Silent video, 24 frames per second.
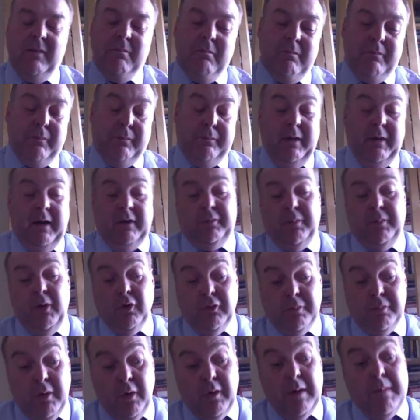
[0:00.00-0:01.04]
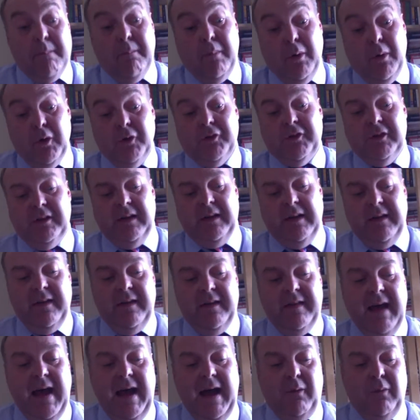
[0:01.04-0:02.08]
And I suppose more importantly
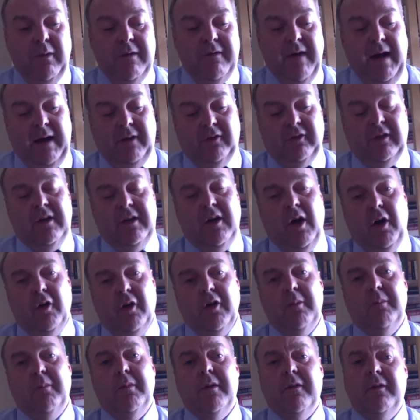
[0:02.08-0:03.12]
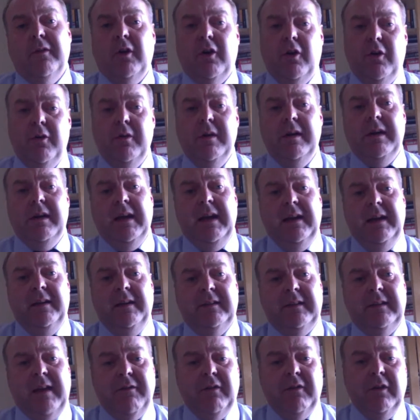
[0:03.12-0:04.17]
than that, we've actually got a number of current year
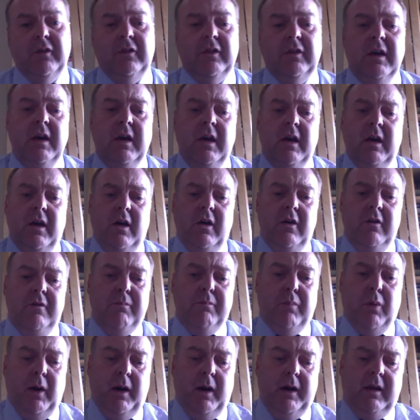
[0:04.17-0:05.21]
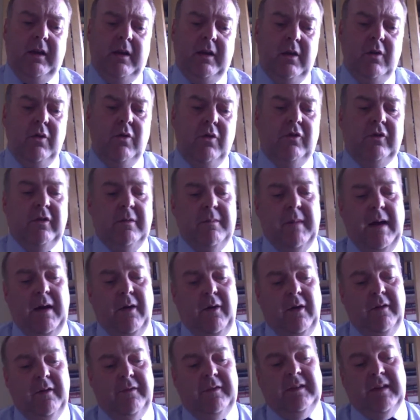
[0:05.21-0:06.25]
7s who've put a huge
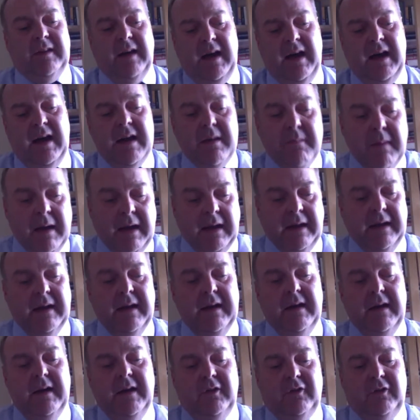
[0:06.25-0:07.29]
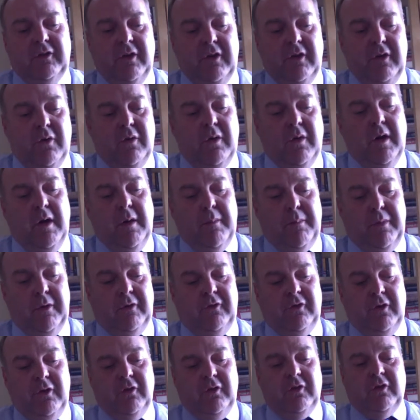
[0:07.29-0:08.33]
amount of time in to
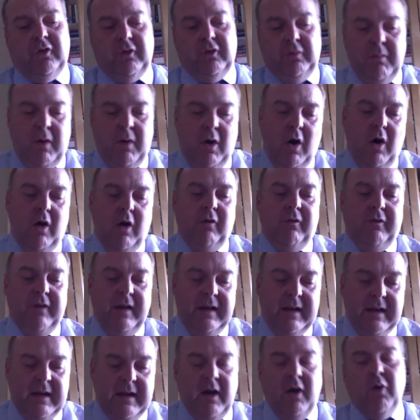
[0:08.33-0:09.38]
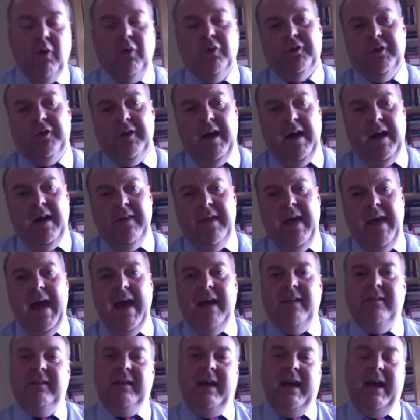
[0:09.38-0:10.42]
produce small videos that are
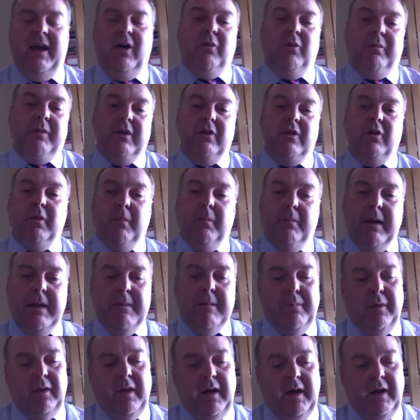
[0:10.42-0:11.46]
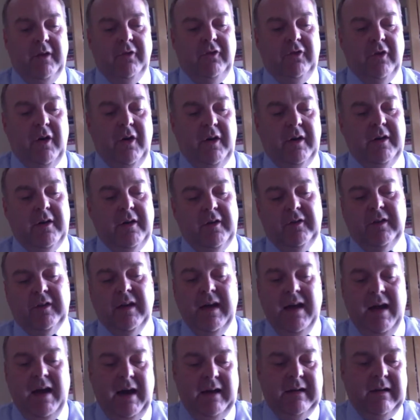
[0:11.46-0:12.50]
there to help the young people that are joining us
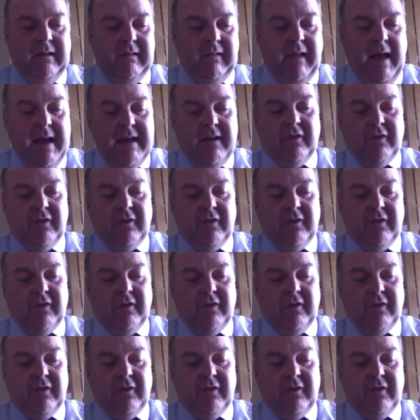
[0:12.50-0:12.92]
and allay